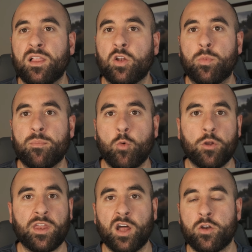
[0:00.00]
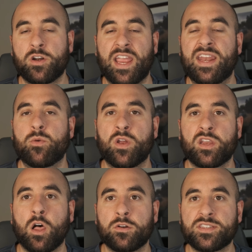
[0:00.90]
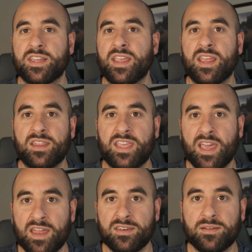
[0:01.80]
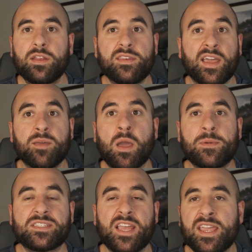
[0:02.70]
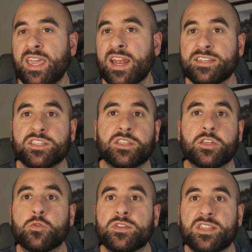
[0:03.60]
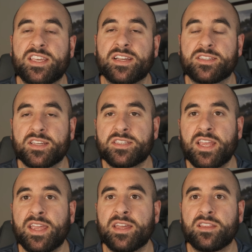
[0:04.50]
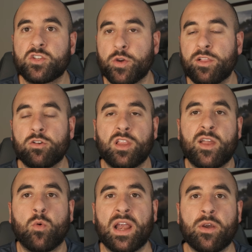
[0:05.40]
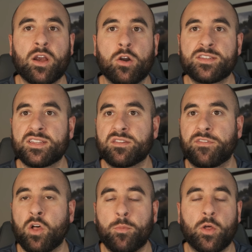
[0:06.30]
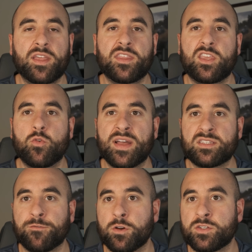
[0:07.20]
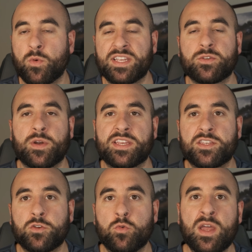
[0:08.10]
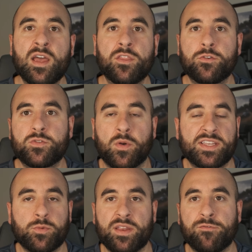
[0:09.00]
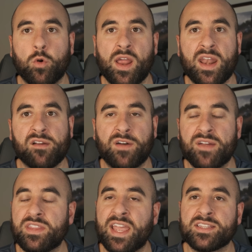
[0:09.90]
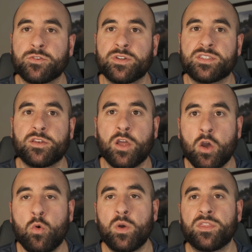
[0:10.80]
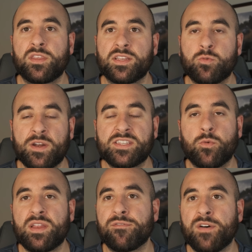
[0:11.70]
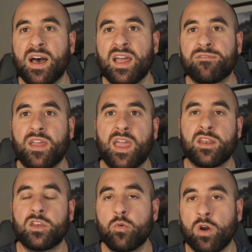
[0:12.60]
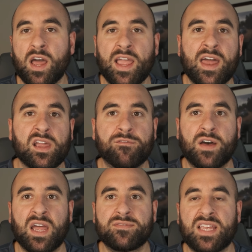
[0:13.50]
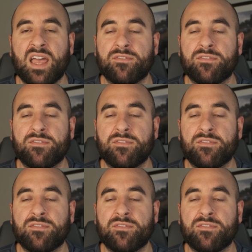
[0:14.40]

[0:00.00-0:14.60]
a little bit more than $181 in the end. Now, you might be saying, can I just use the existing trailer light wiring harness that's available in the US for 2022 through 2024 Ioniq 5? And the answer is no. The 2025 and newer Ioniq 5s have